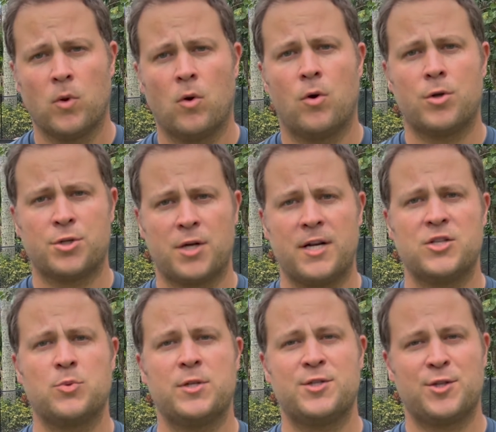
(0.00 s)
or should I
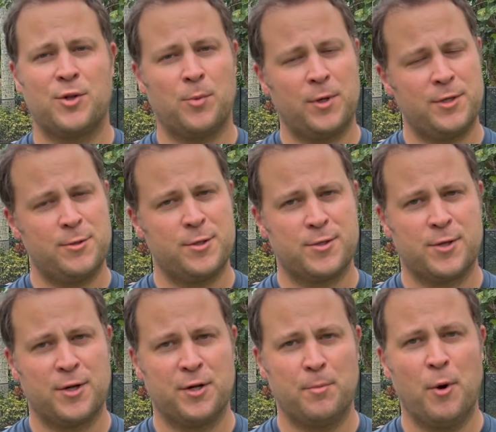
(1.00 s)
switch to the one you just
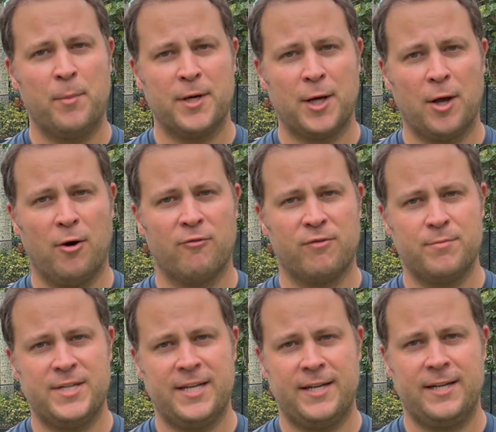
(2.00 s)
heard a moment ago from
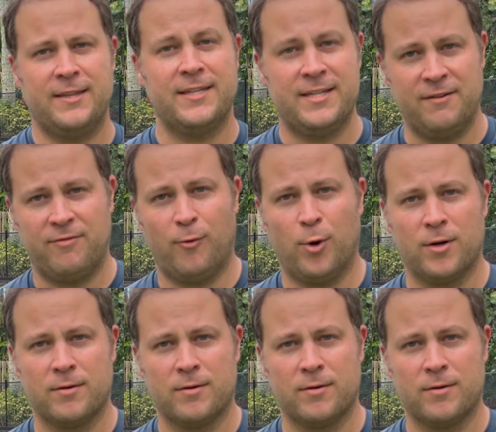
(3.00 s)
Deity, the D4?